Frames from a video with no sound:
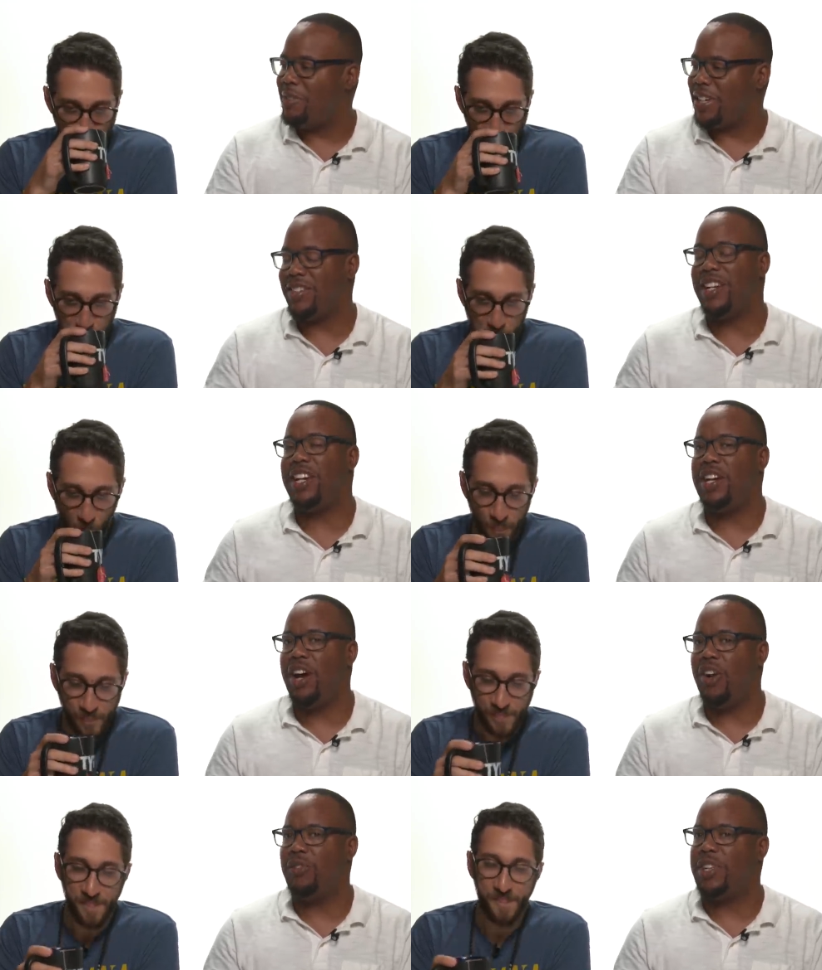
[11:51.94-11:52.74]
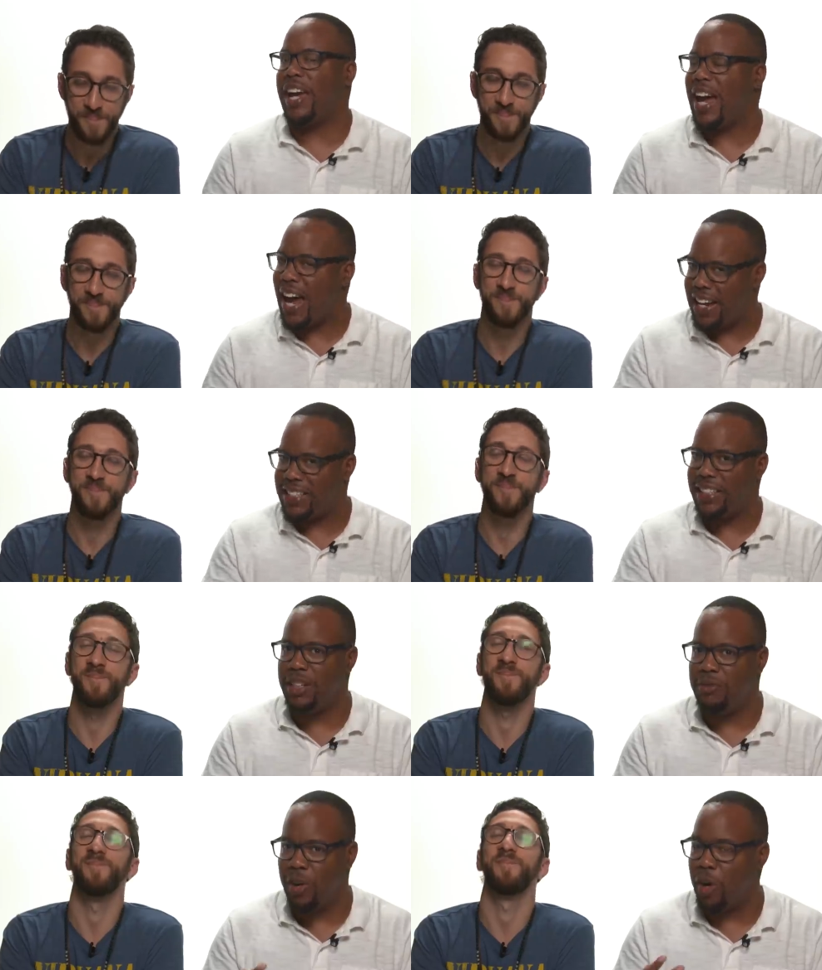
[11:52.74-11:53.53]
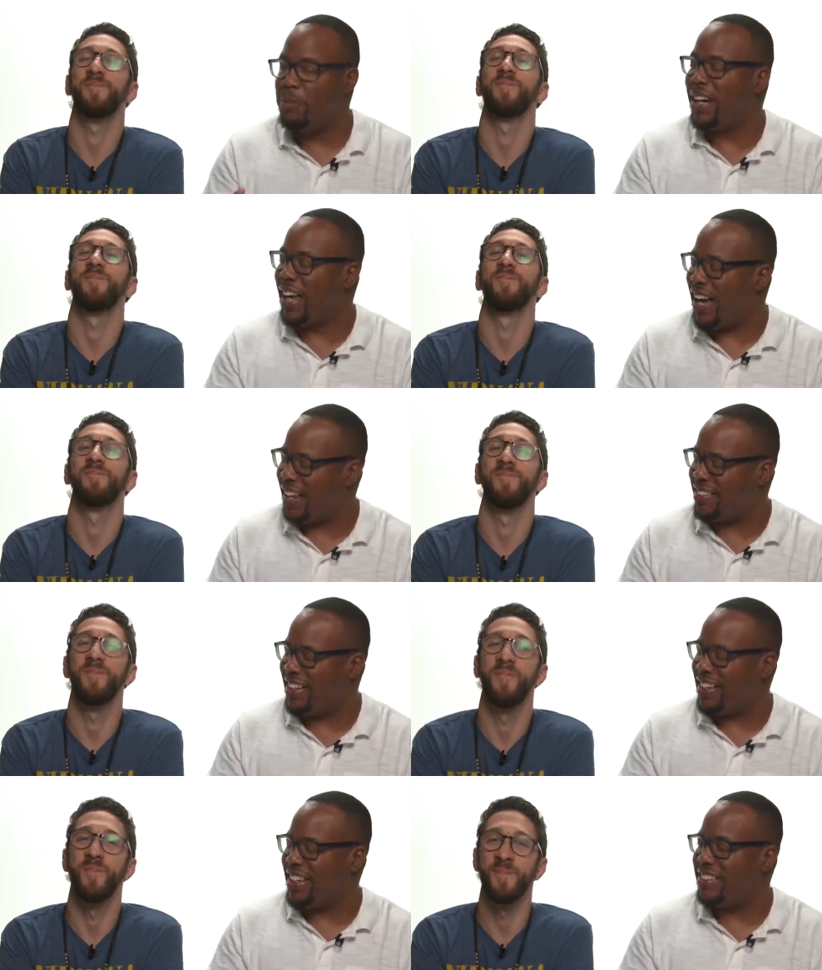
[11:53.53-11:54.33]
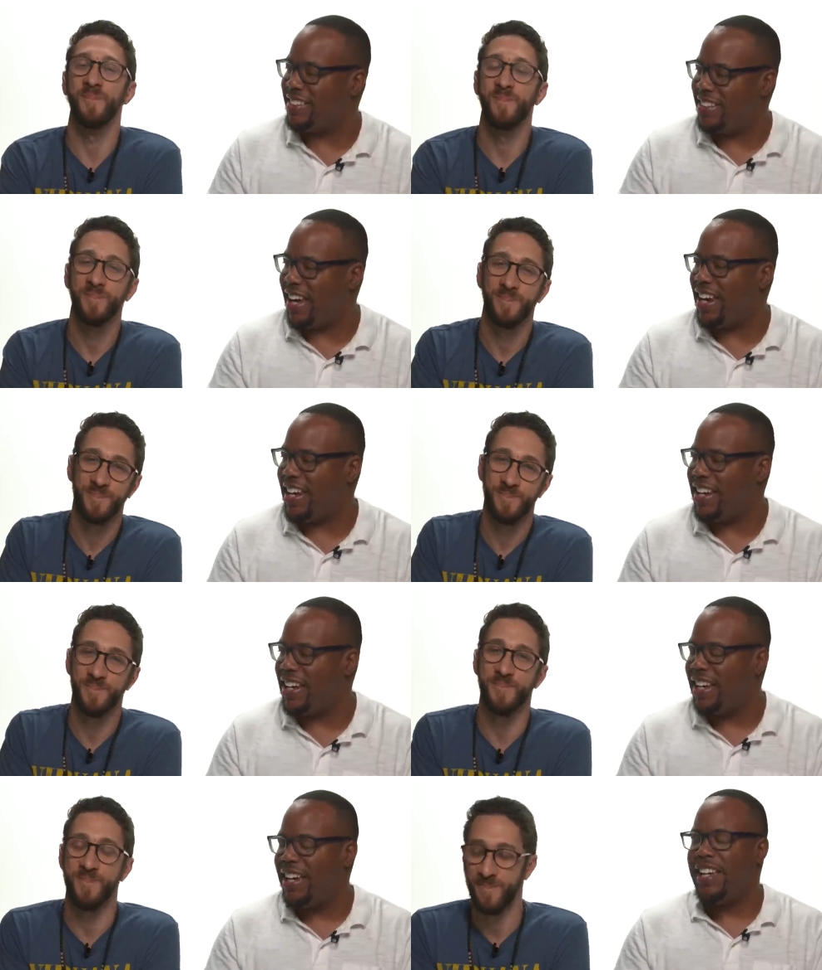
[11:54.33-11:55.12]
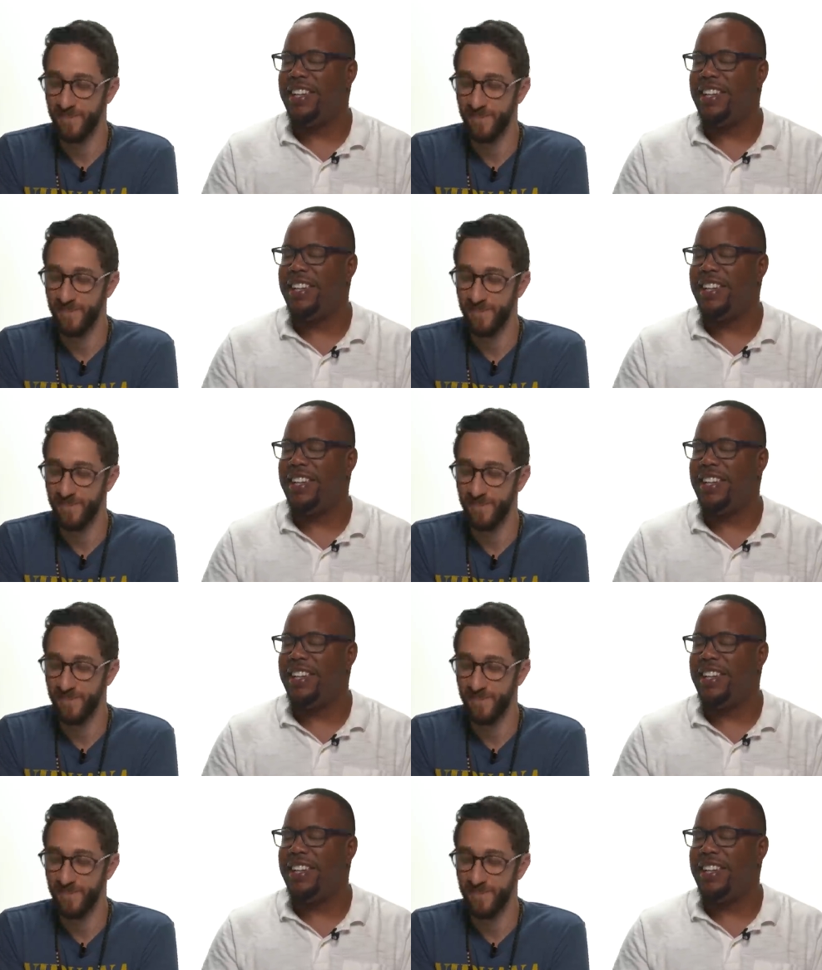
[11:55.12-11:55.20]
Speaker 1: because they know if they actually verbalized it and mm-hmm. said it, mm.